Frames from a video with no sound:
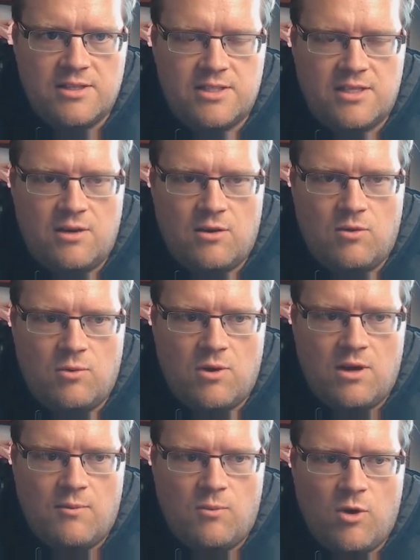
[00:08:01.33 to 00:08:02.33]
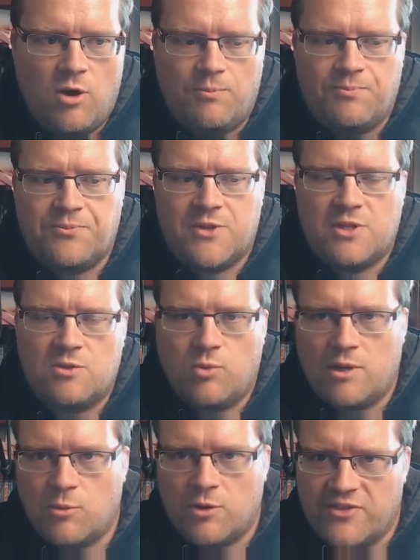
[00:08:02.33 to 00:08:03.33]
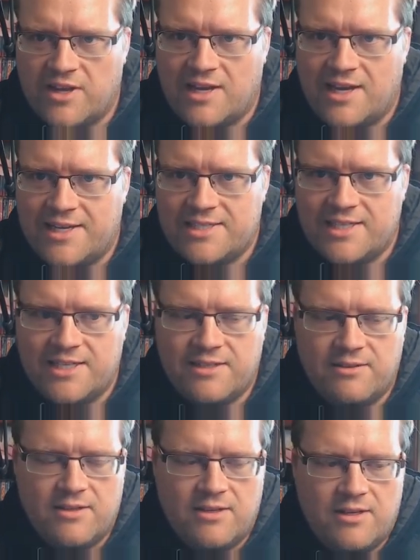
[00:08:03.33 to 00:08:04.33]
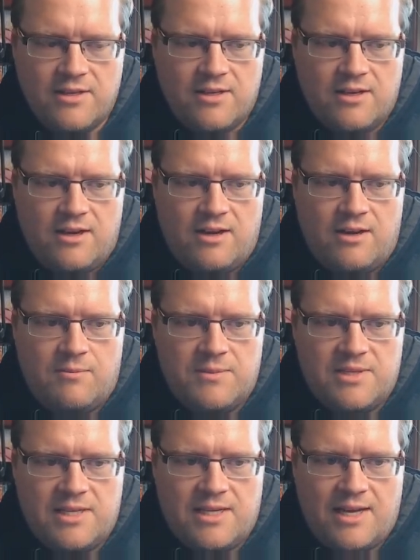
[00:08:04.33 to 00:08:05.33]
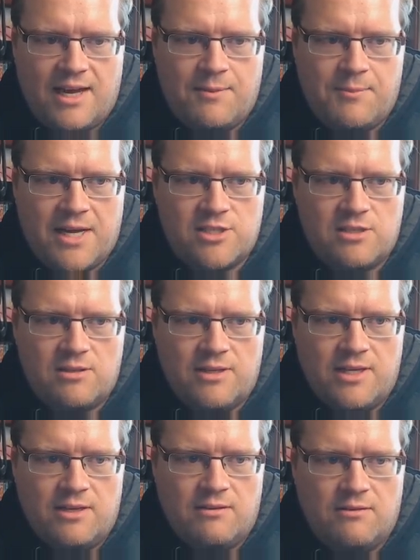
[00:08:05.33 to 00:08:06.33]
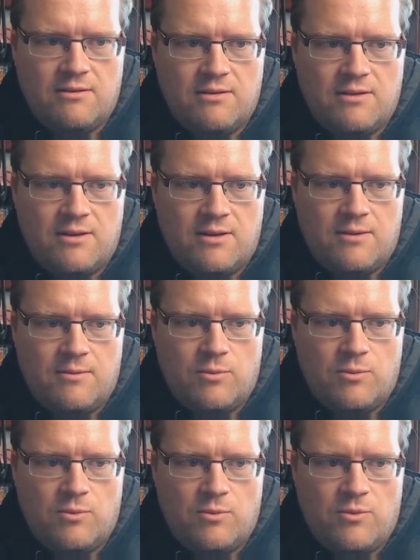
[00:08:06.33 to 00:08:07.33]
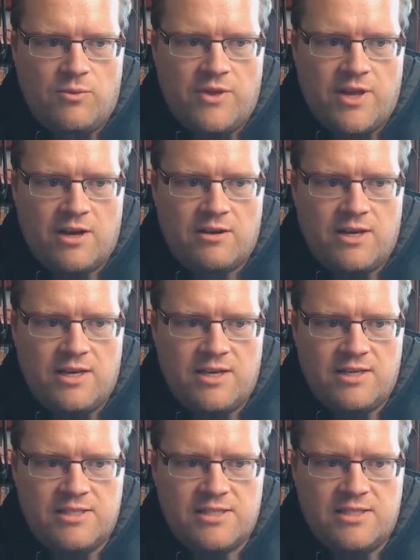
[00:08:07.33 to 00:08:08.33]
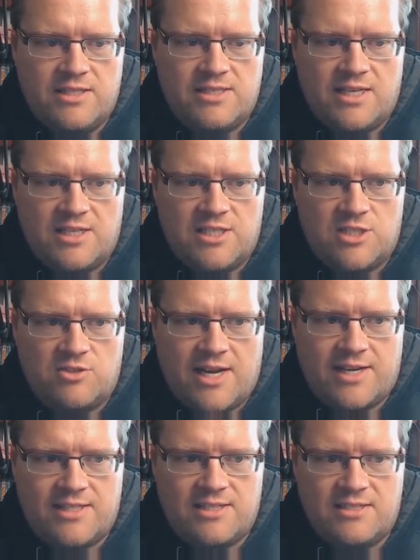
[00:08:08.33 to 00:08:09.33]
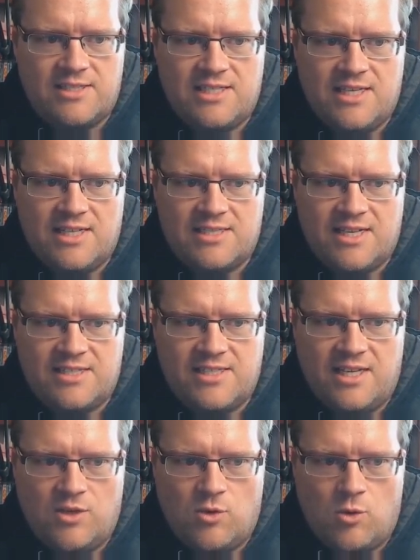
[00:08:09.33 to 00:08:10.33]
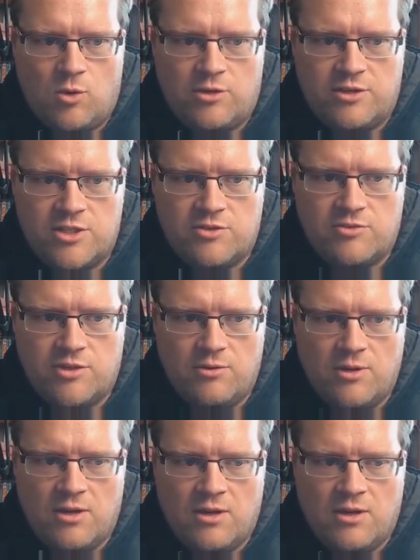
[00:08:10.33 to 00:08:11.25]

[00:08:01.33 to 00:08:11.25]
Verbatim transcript: So, oh, one more thing I did. I'm actually... there is this extract CSS ignore order true.